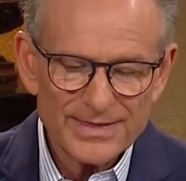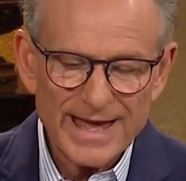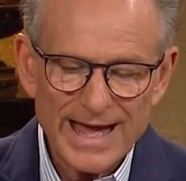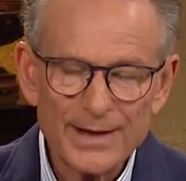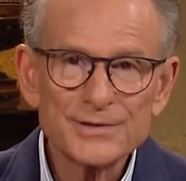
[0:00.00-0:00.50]

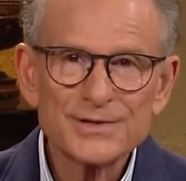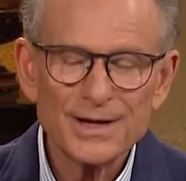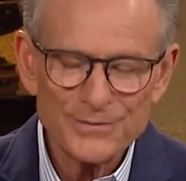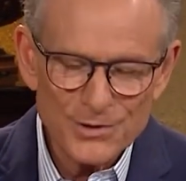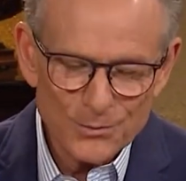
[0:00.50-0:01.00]
the house
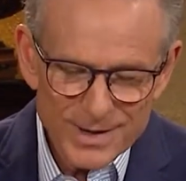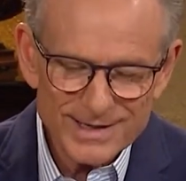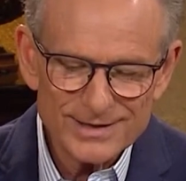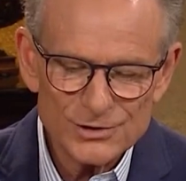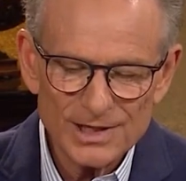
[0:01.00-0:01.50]
of the
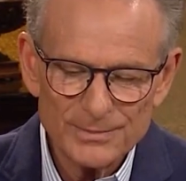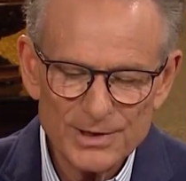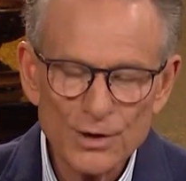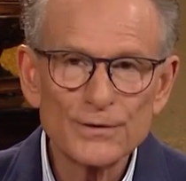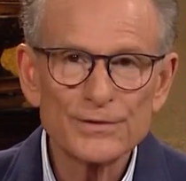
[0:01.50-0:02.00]
wicked shall
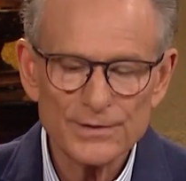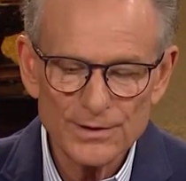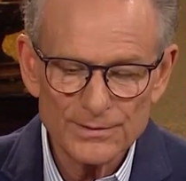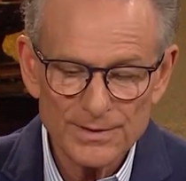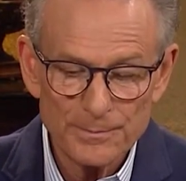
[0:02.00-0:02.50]
be
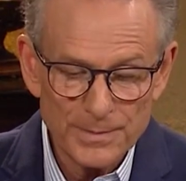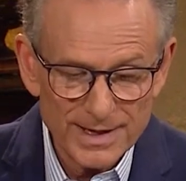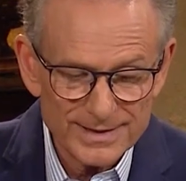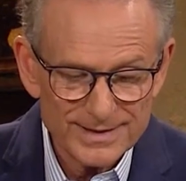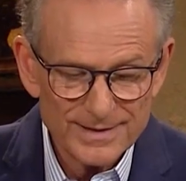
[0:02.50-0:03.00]
overthrown,
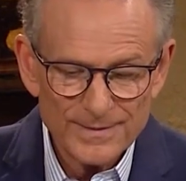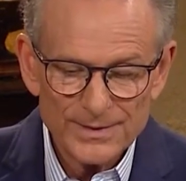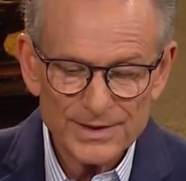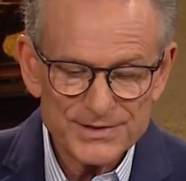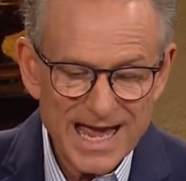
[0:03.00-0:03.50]
but
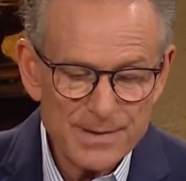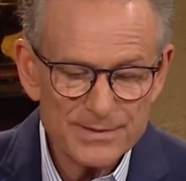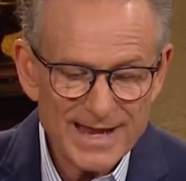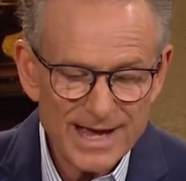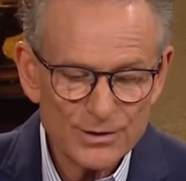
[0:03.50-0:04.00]
the
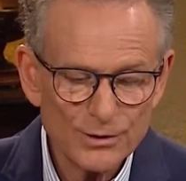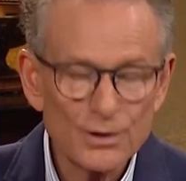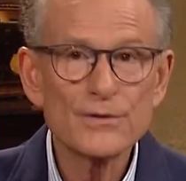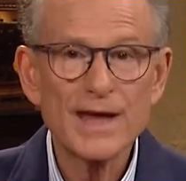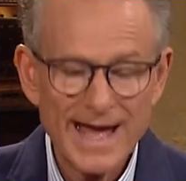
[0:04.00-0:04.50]
tabernacle
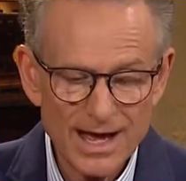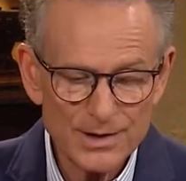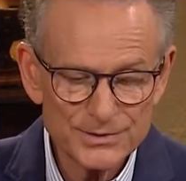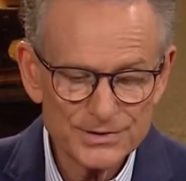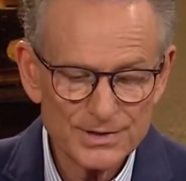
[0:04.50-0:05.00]
or the
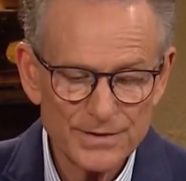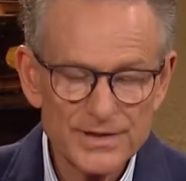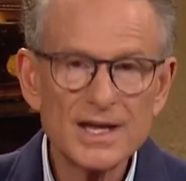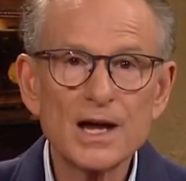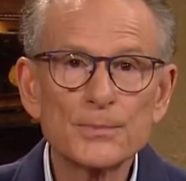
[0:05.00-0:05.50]
house of
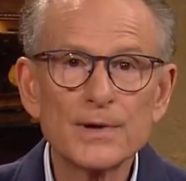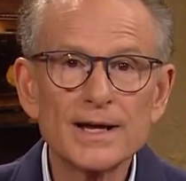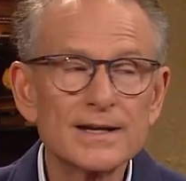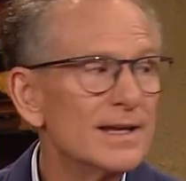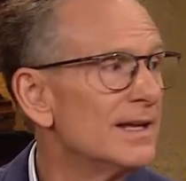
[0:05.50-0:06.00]
the
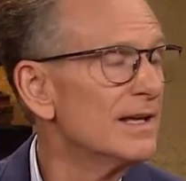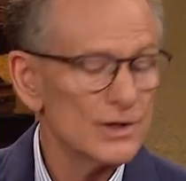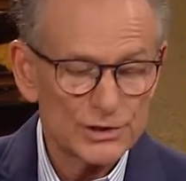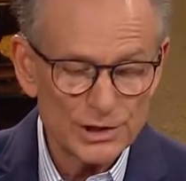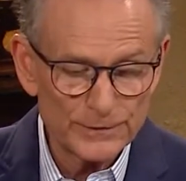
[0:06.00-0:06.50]
upright
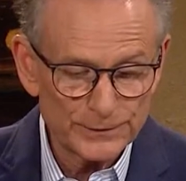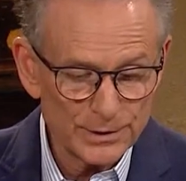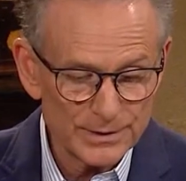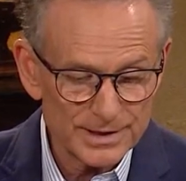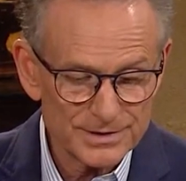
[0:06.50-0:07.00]
shall
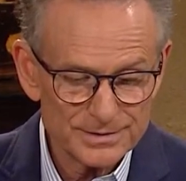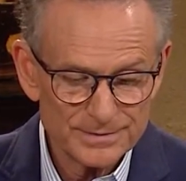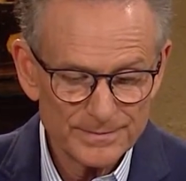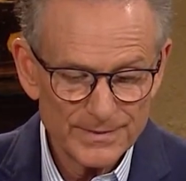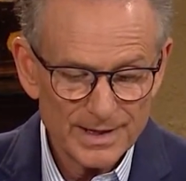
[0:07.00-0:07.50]
flourish.
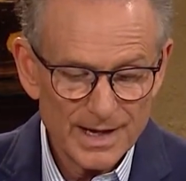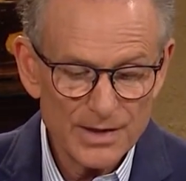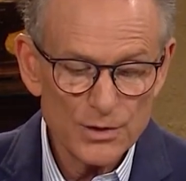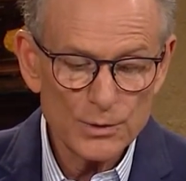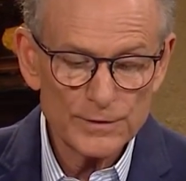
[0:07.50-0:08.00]

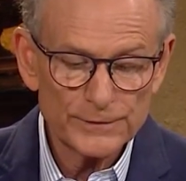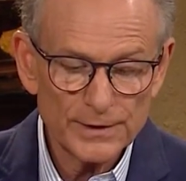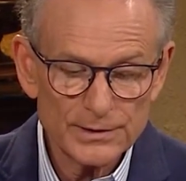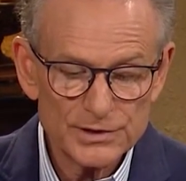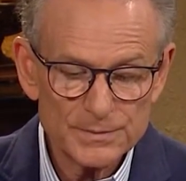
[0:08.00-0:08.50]
And the word
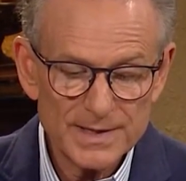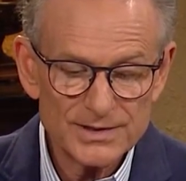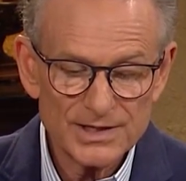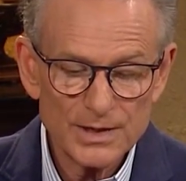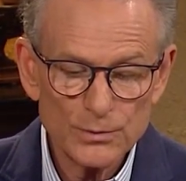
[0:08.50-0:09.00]
flourish
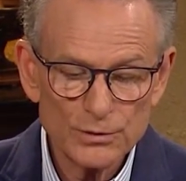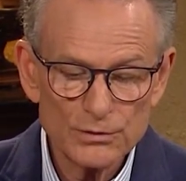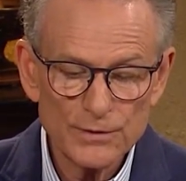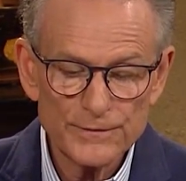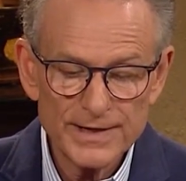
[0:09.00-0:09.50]
means it will
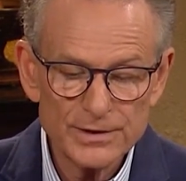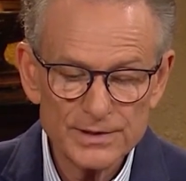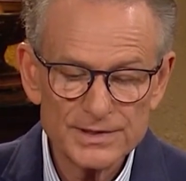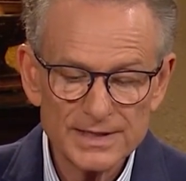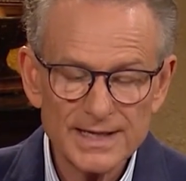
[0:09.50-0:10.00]
grow
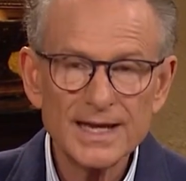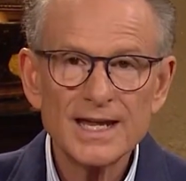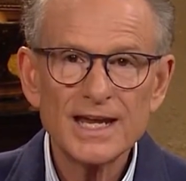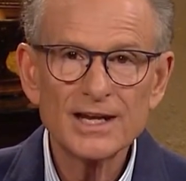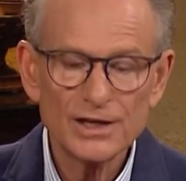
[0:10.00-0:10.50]
vigorously,
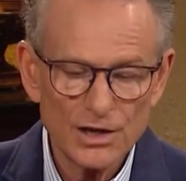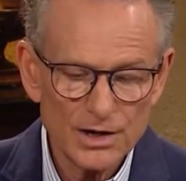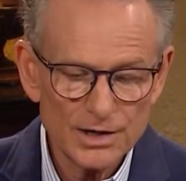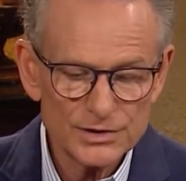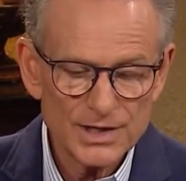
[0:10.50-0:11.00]

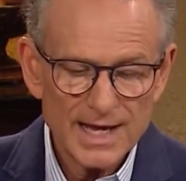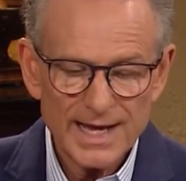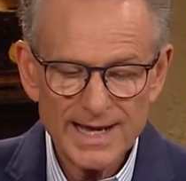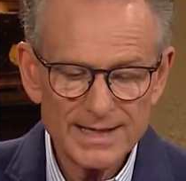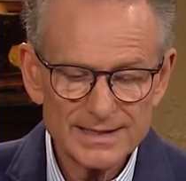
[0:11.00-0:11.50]
enlarge,
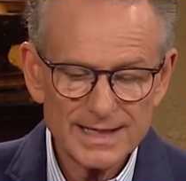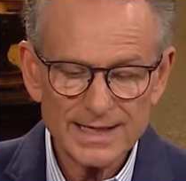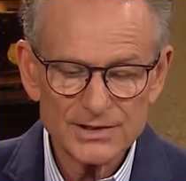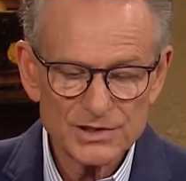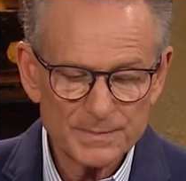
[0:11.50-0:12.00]
and
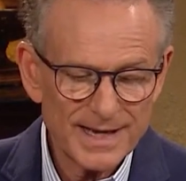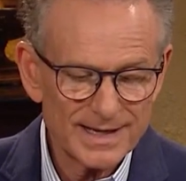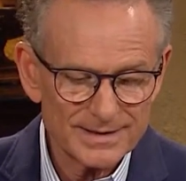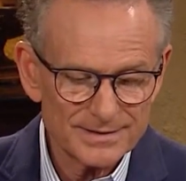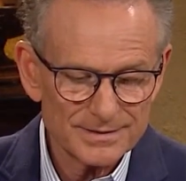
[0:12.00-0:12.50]

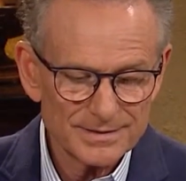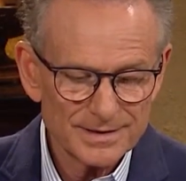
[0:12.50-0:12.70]
expand.